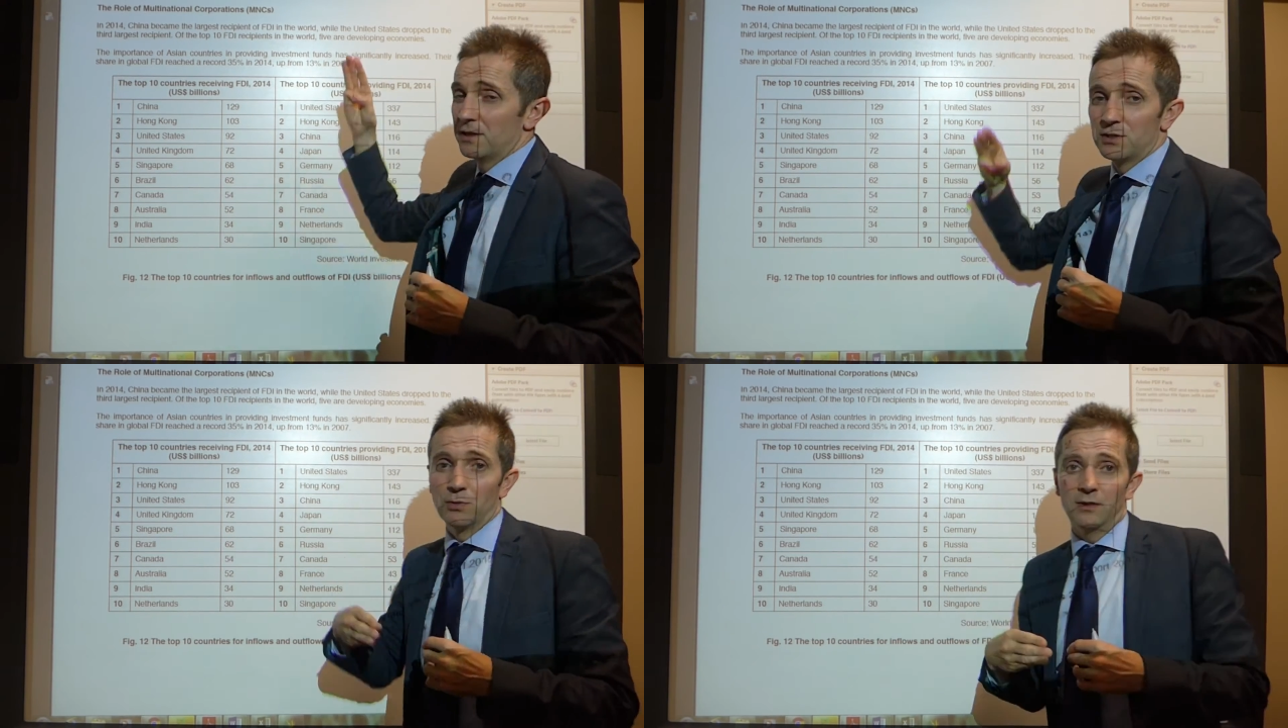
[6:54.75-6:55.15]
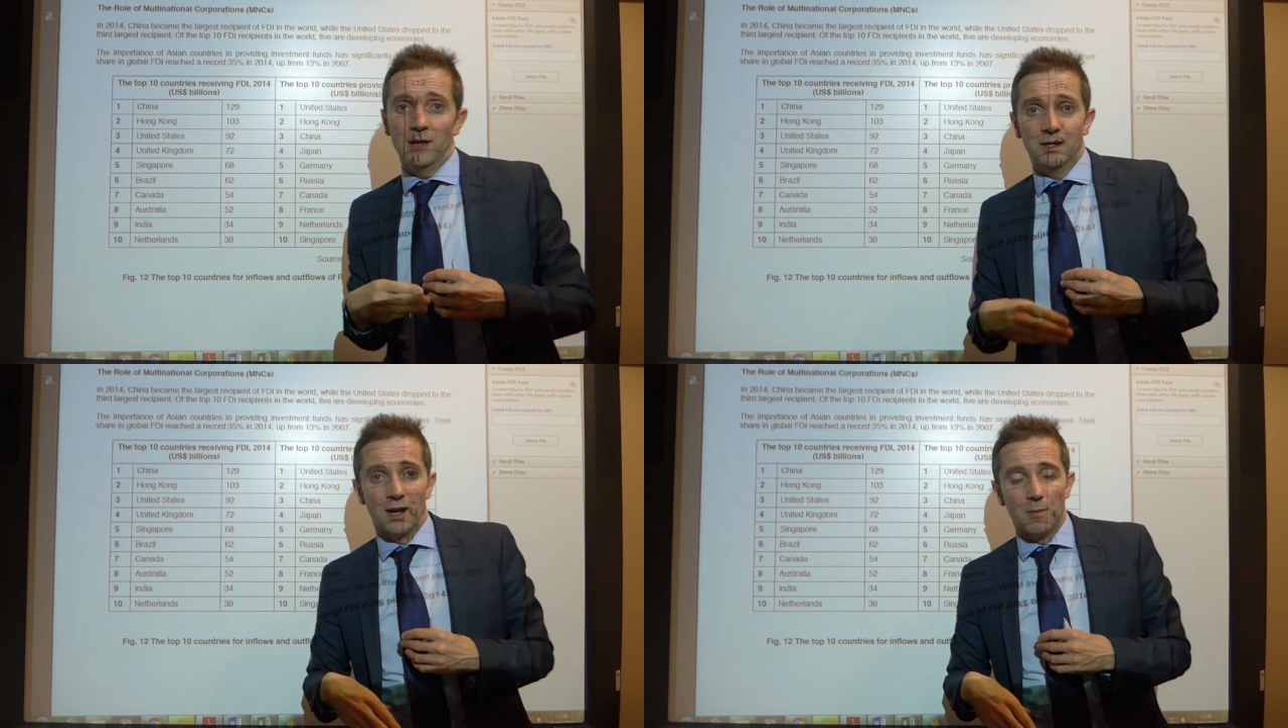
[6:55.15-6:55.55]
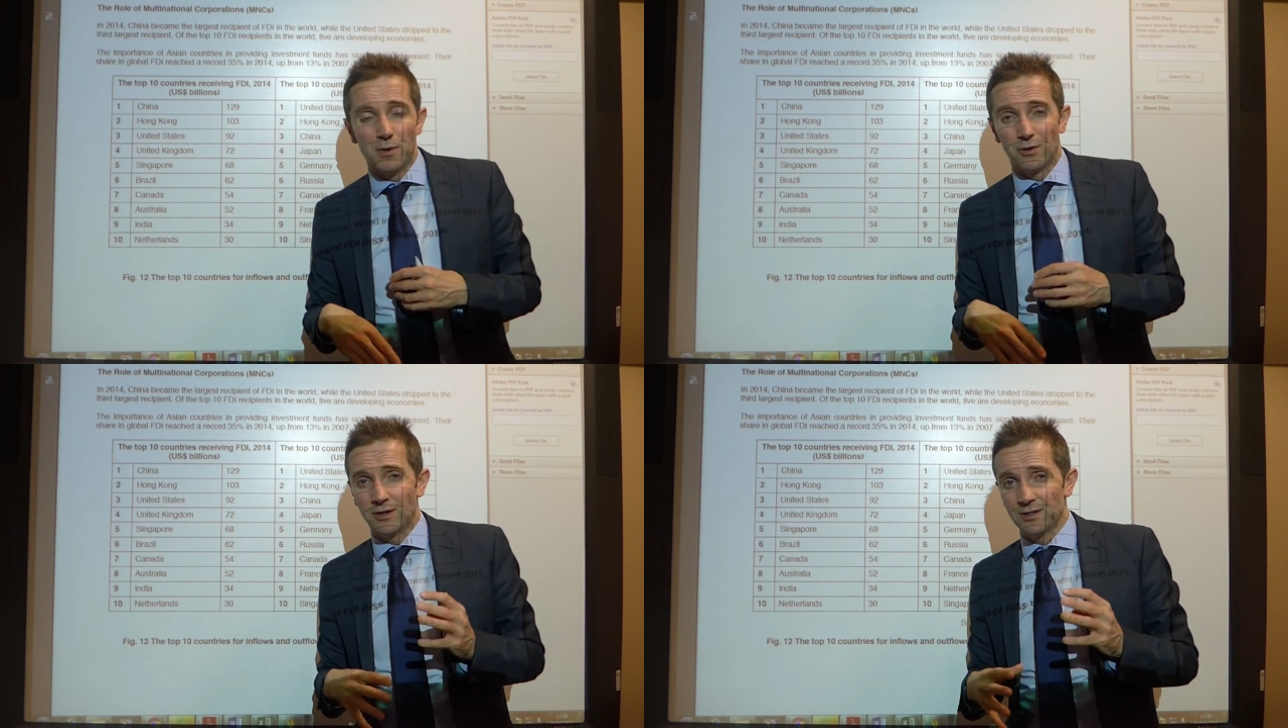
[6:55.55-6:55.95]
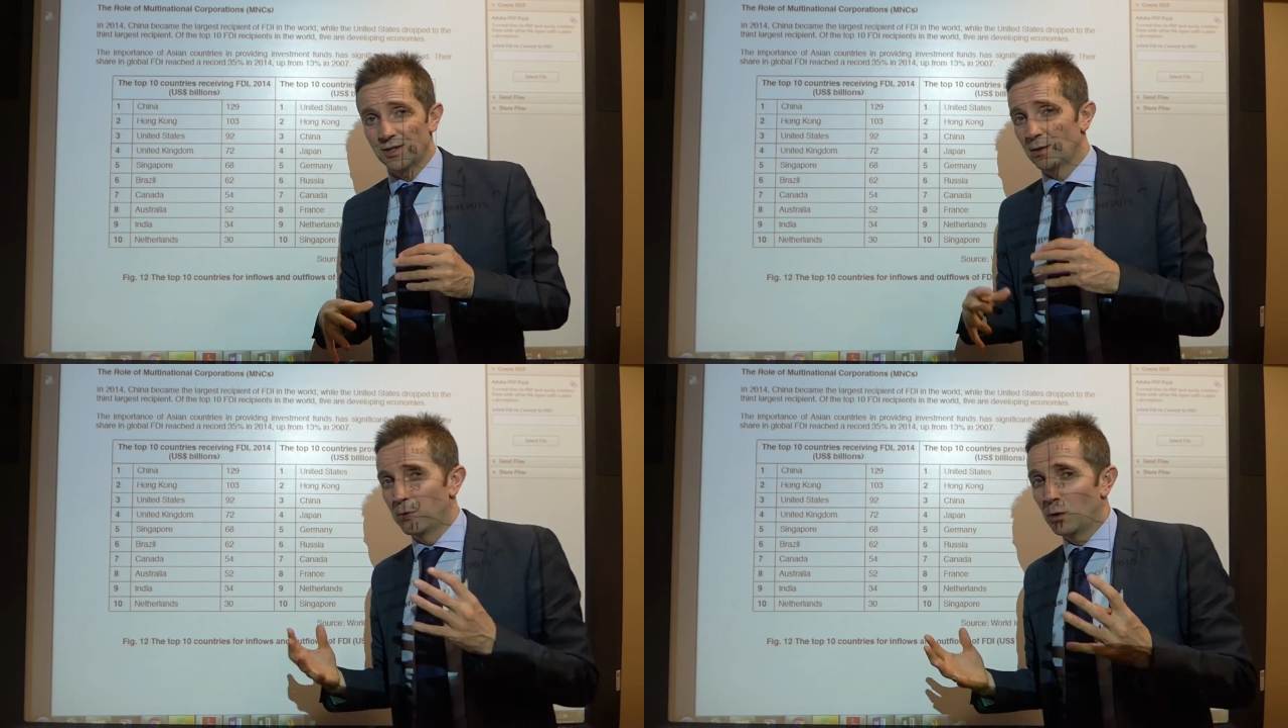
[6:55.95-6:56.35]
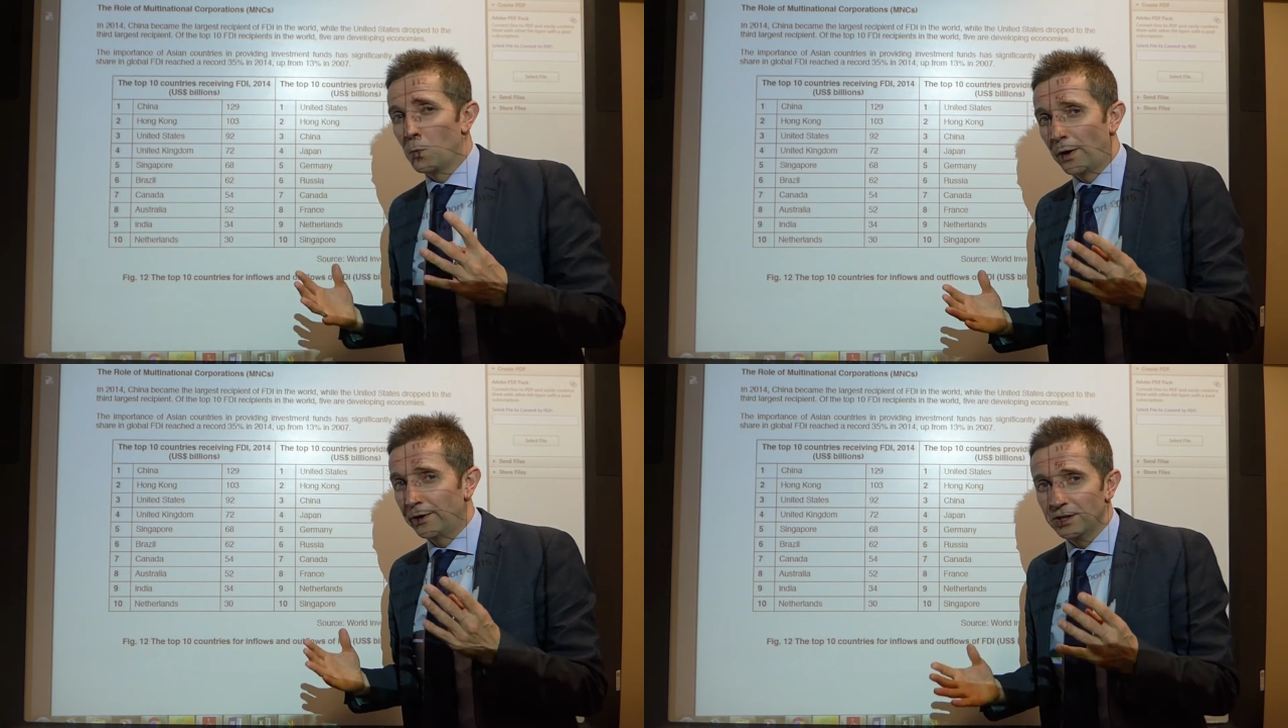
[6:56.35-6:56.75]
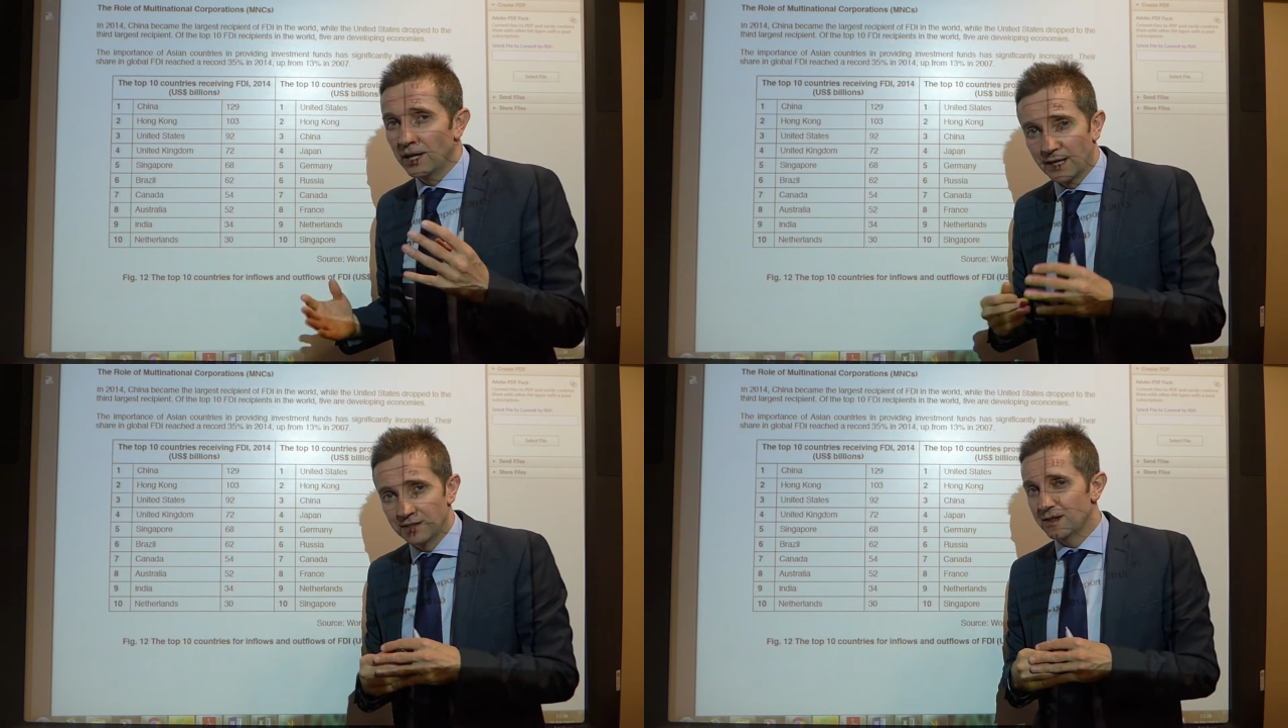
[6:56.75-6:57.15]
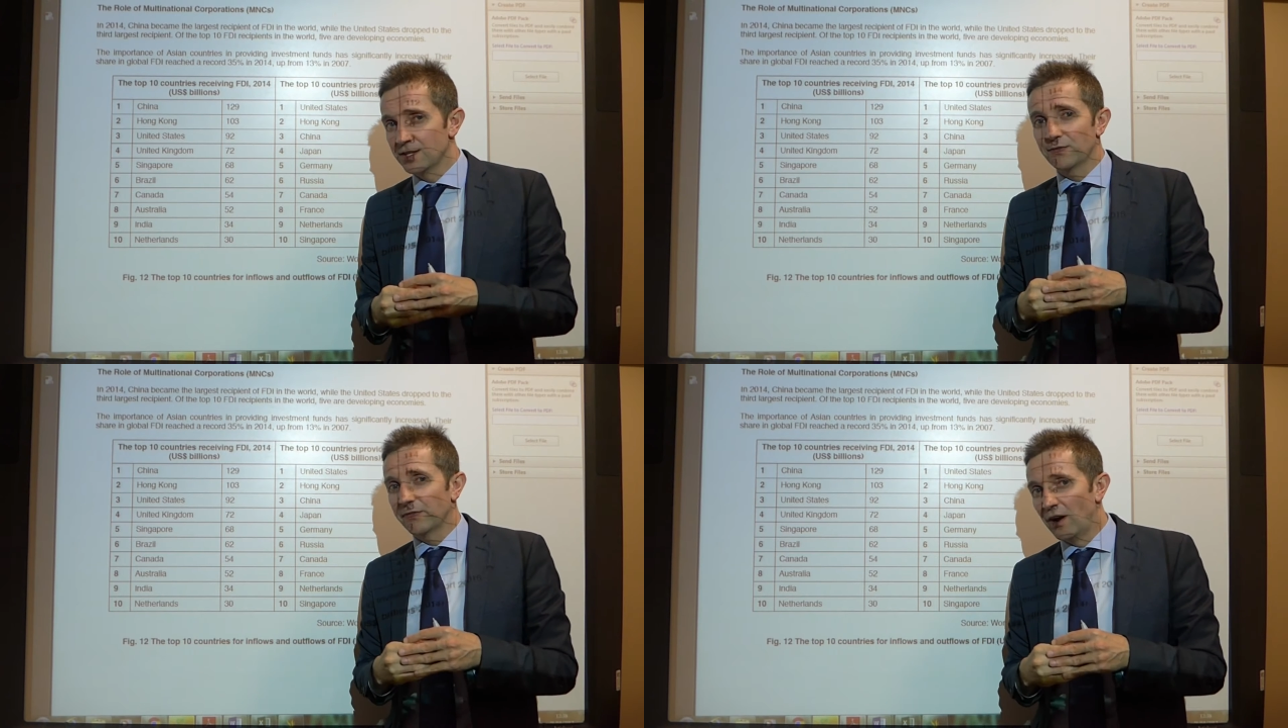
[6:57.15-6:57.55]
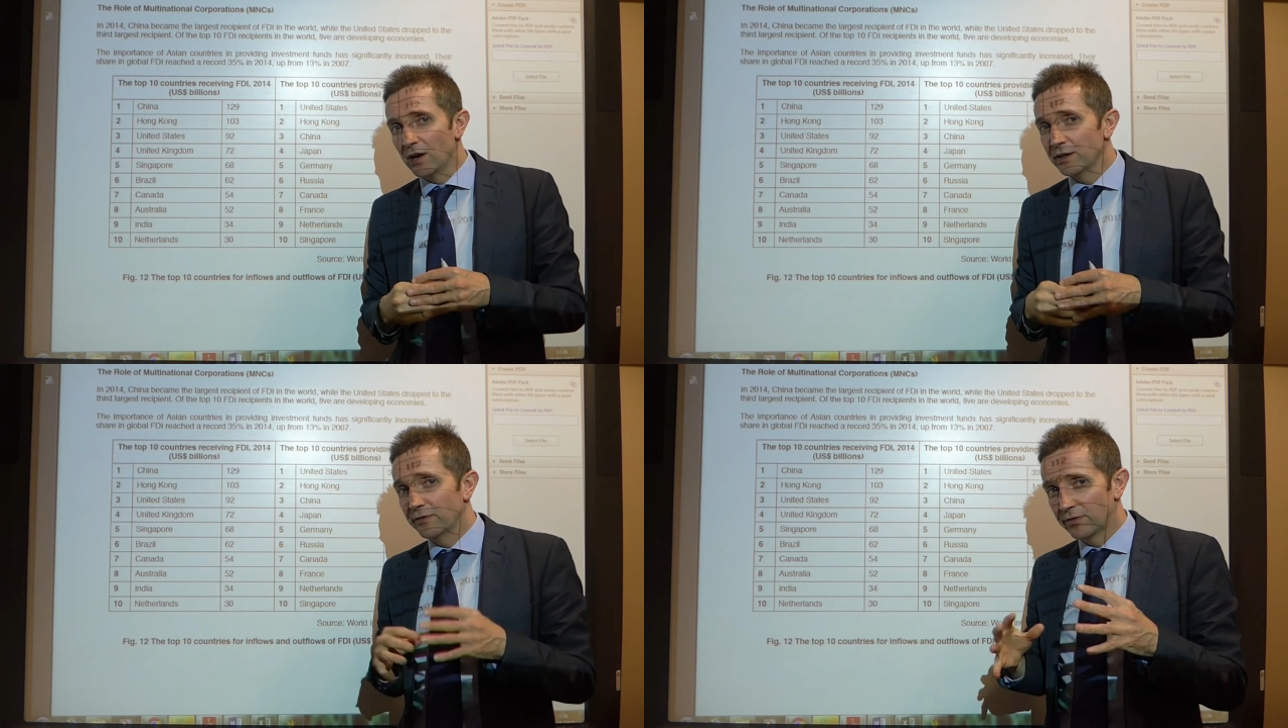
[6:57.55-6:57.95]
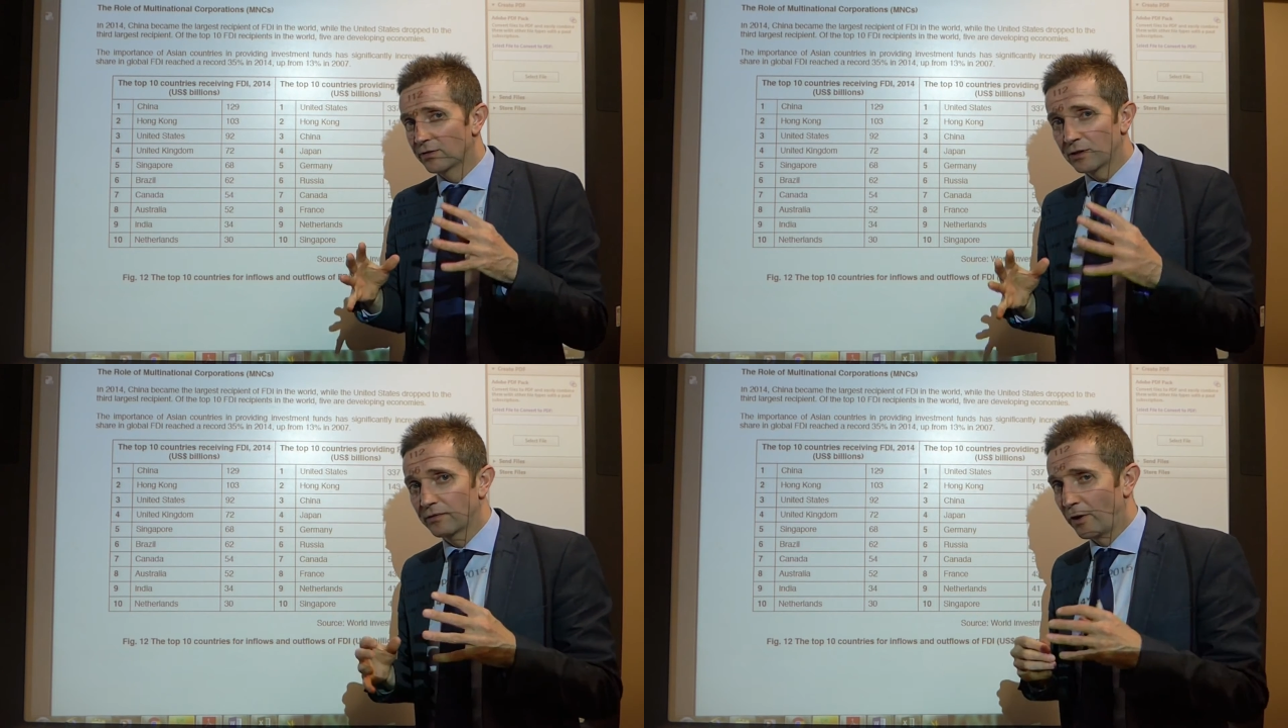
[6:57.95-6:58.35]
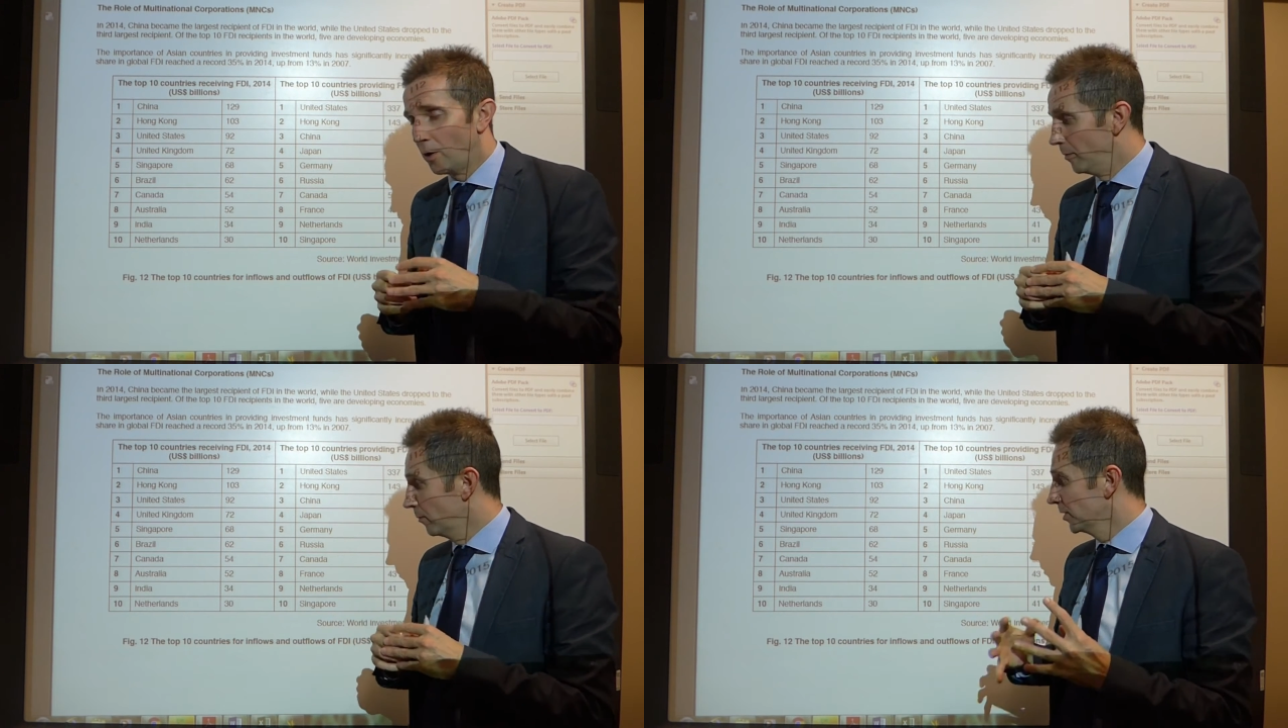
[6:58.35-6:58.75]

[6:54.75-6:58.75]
this with the exam board and I said, well, where are you getting this five from?